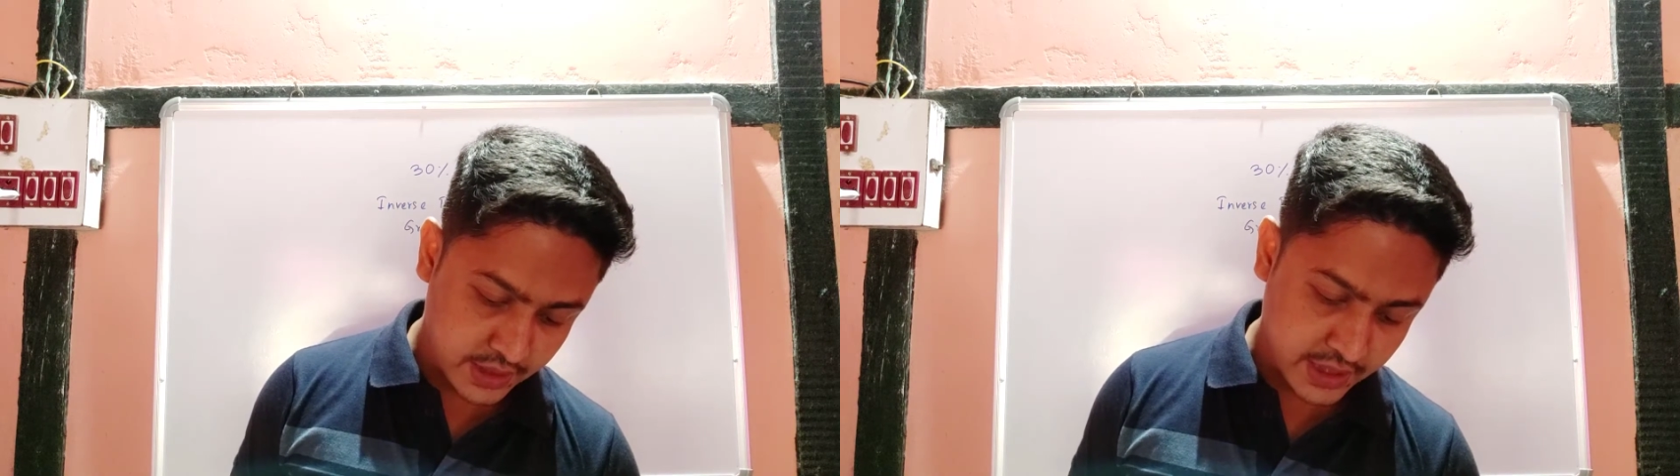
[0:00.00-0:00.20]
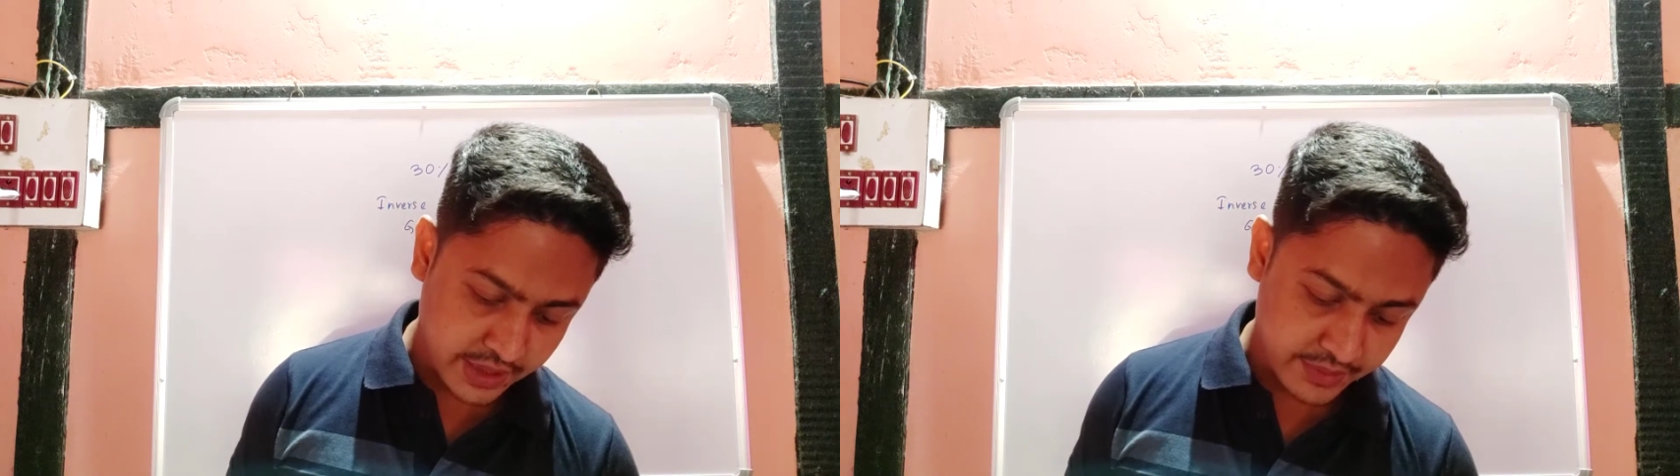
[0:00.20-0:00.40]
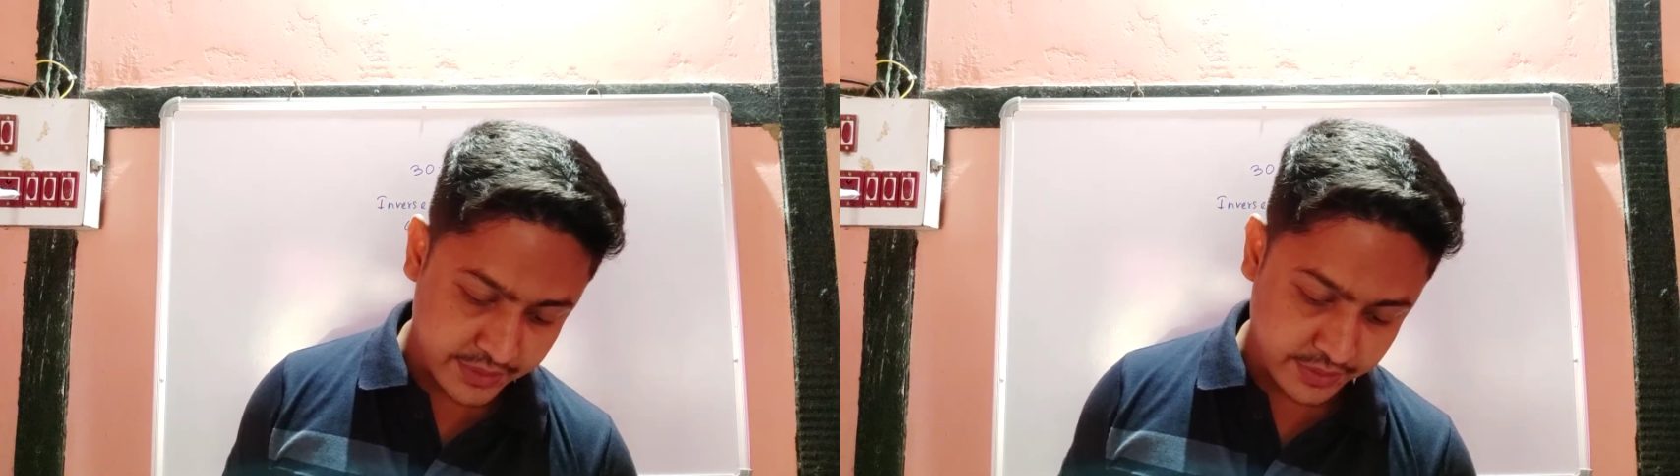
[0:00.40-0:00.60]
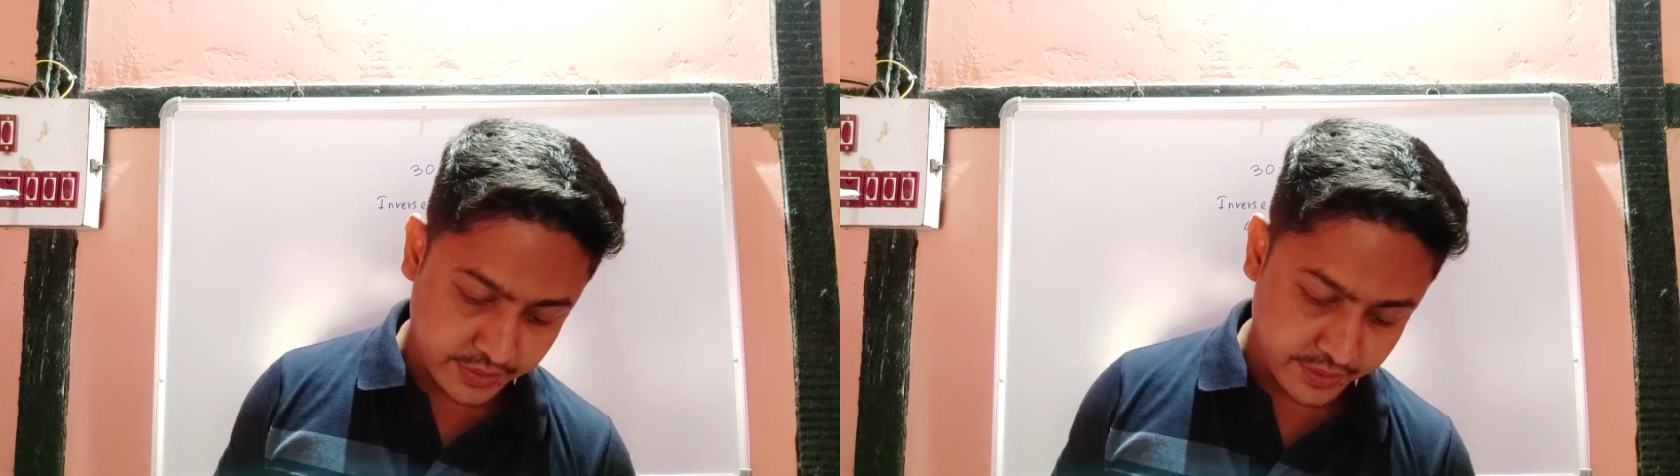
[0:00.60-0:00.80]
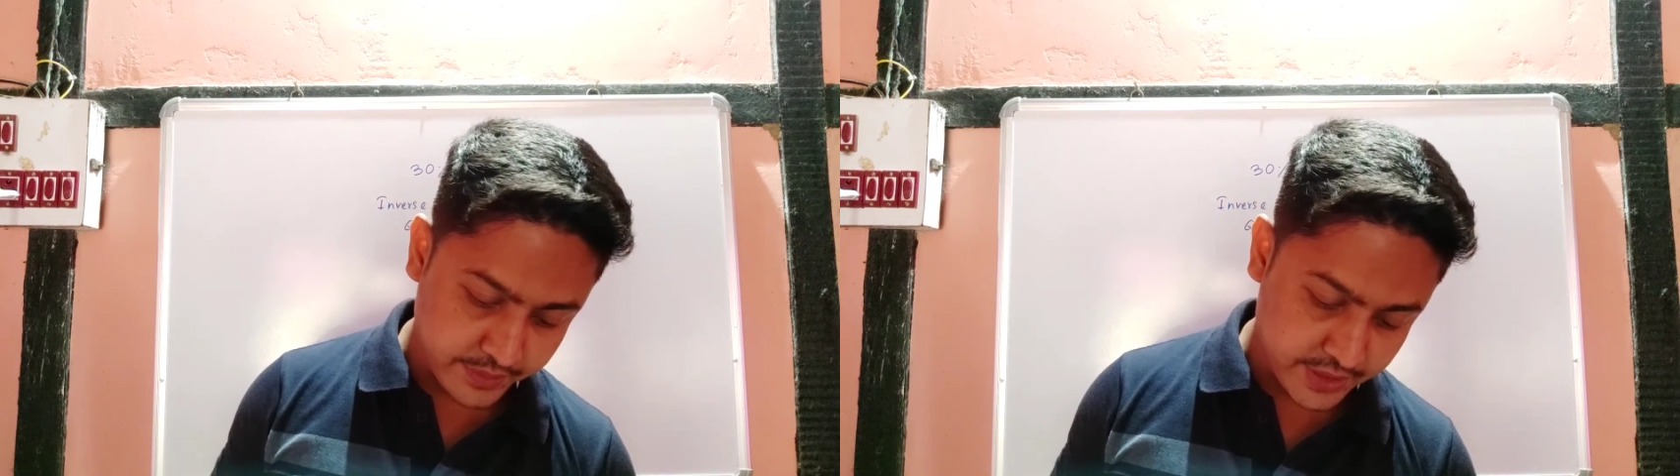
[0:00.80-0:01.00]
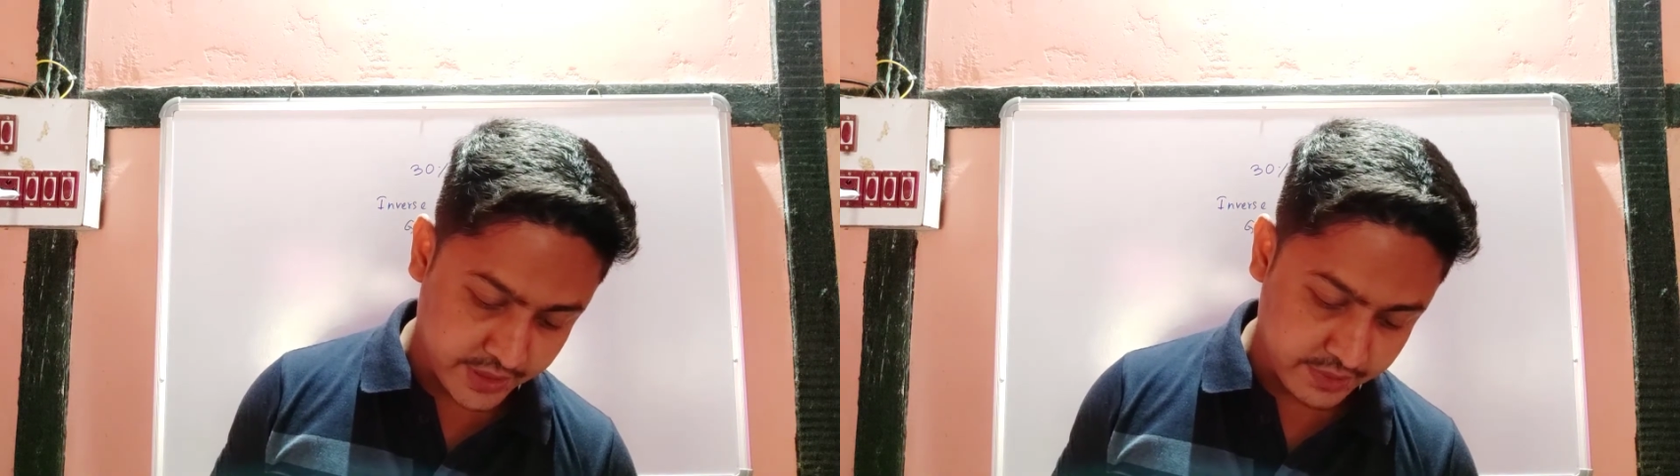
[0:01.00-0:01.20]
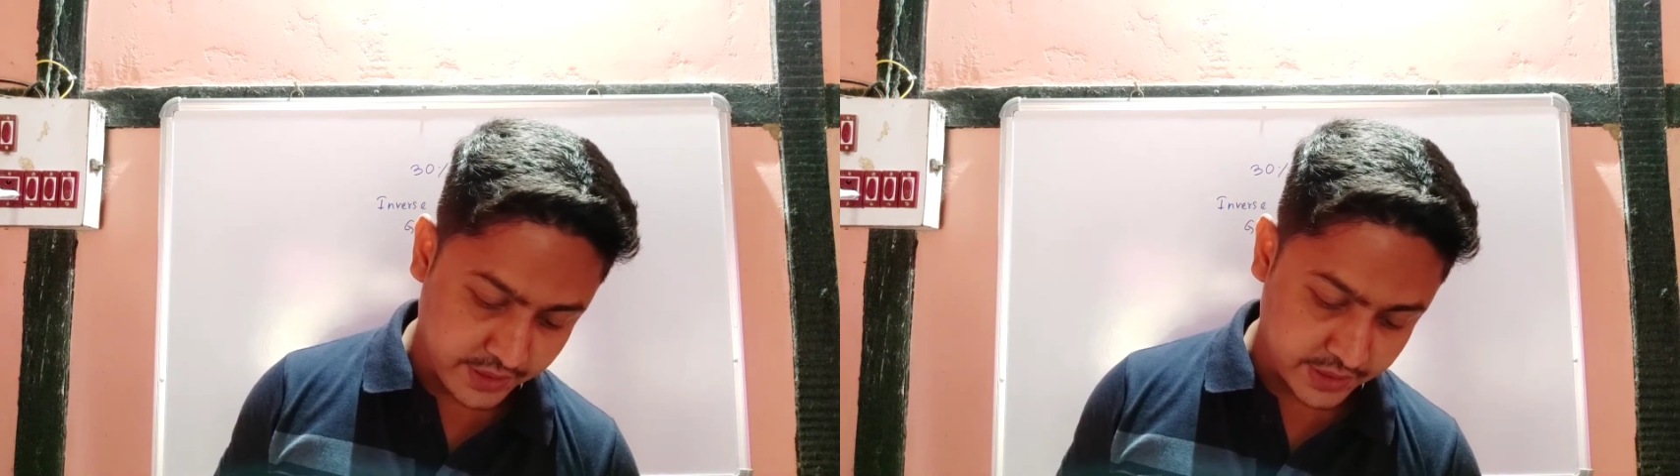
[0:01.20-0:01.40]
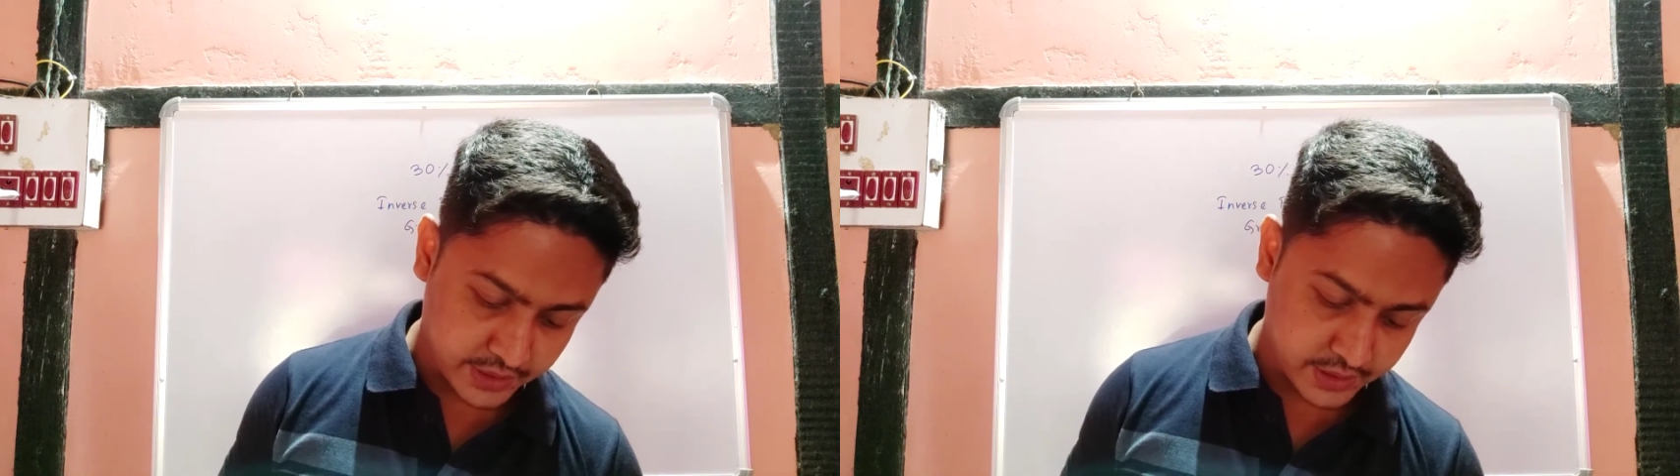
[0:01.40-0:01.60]
derivatives of implicit
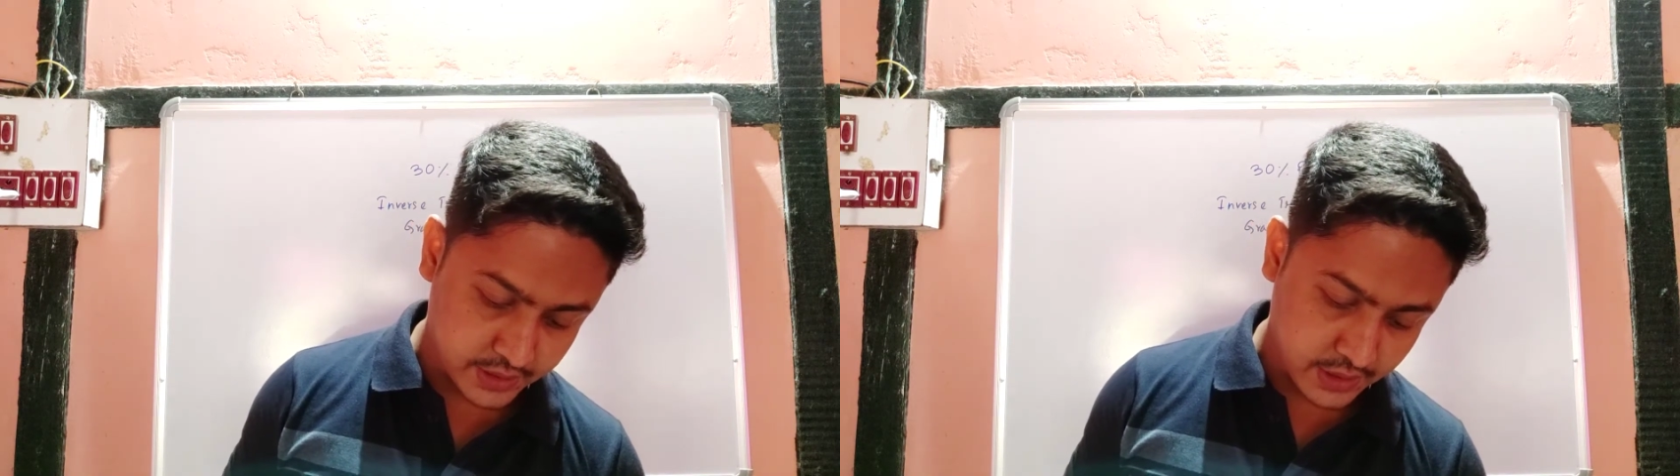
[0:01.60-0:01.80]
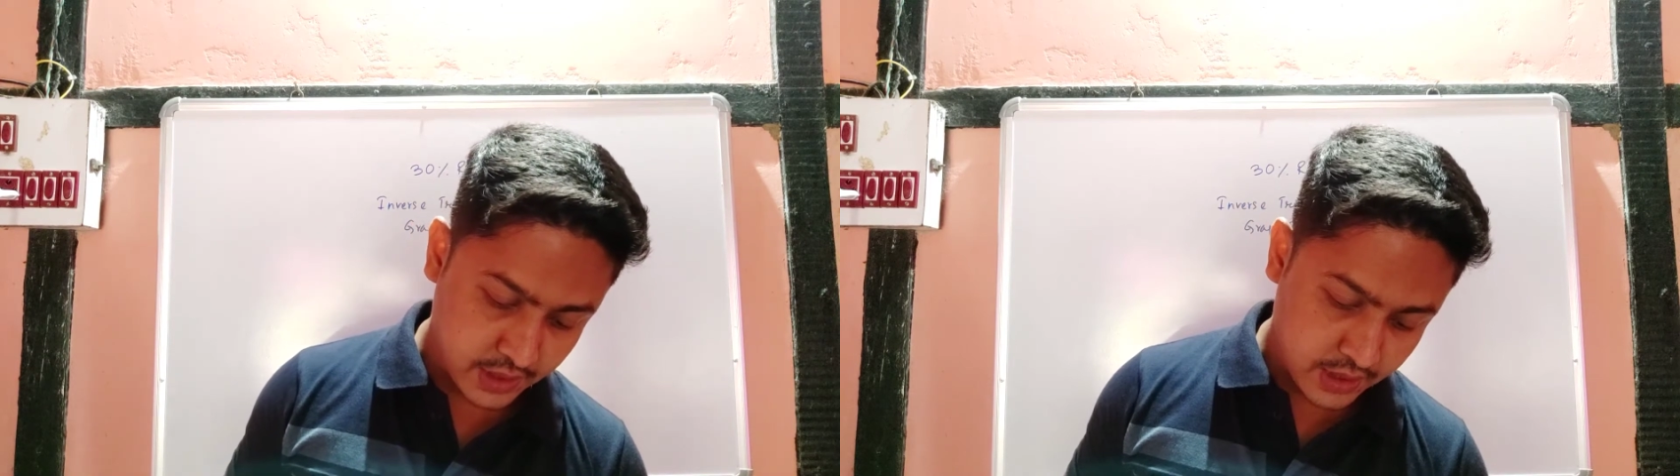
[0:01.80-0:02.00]
functions,